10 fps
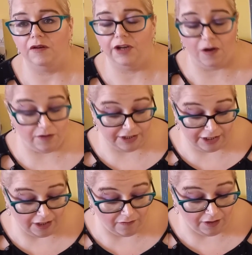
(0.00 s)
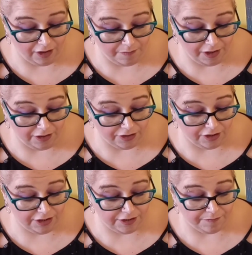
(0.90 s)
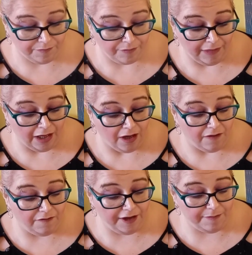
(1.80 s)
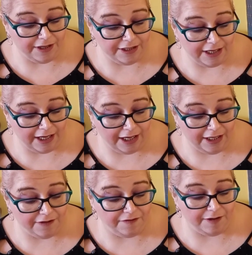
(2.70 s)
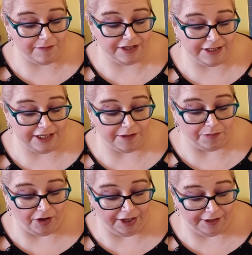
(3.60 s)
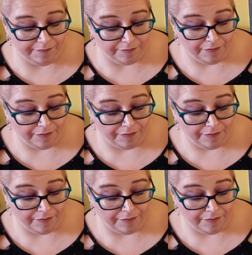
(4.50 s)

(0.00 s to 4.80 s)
No, I said that wrong, I apologise. Vitamin and vitamin C to brighten.